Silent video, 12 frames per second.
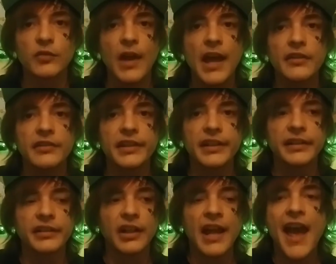rather
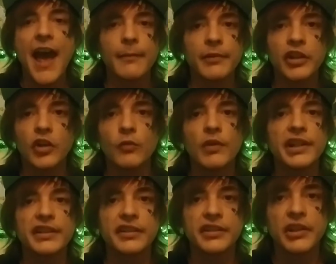than a habit or wanting
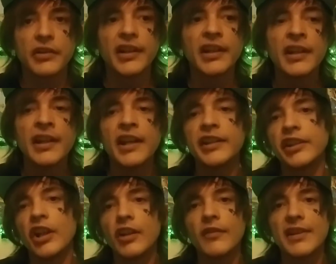to do it. And the
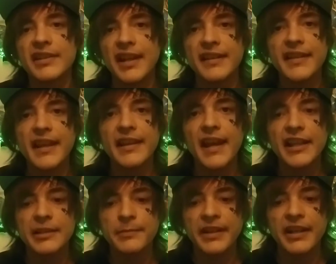only reason I say that
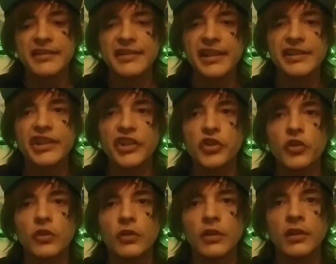is because the
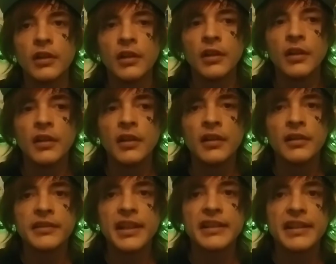initial,
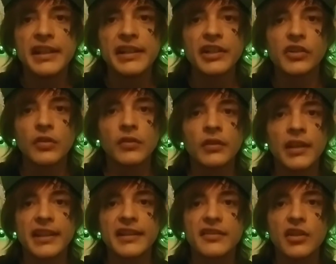
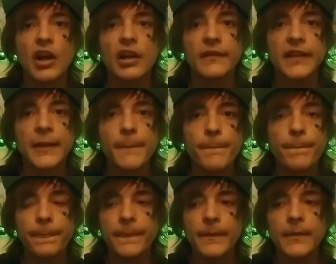like the start of it,
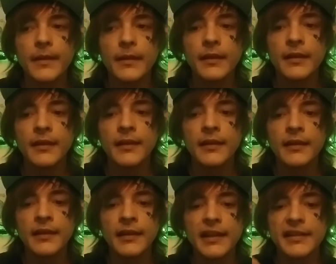
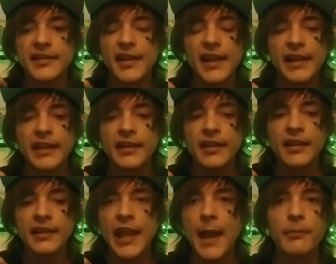is like,
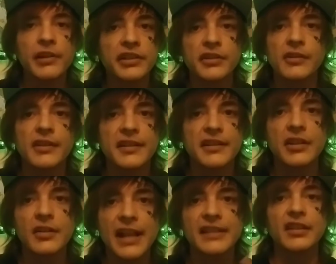yeah, I'm gonna do this,
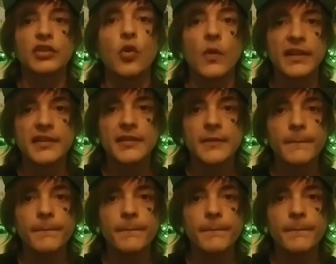that's a choice.